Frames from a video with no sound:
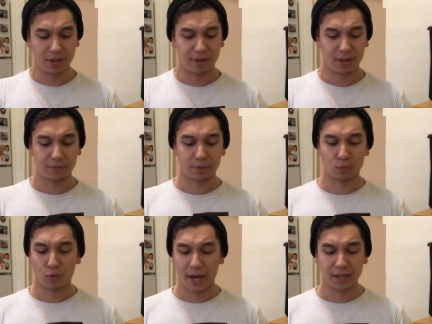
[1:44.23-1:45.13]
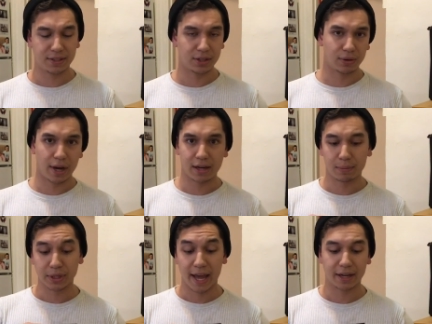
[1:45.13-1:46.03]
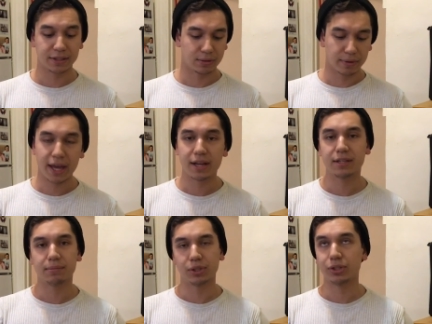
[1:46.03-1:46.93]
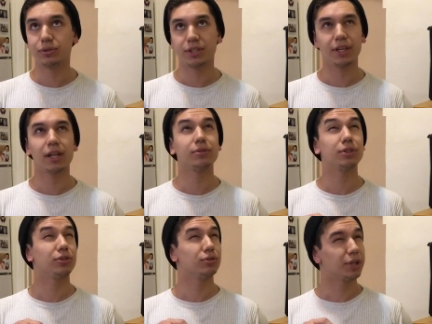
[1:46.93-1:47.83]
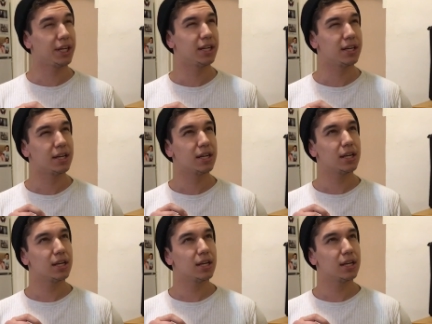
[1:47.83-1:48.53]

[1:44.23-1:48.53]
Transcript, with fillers: everything from white to gray to black to red to blue to yellow to green.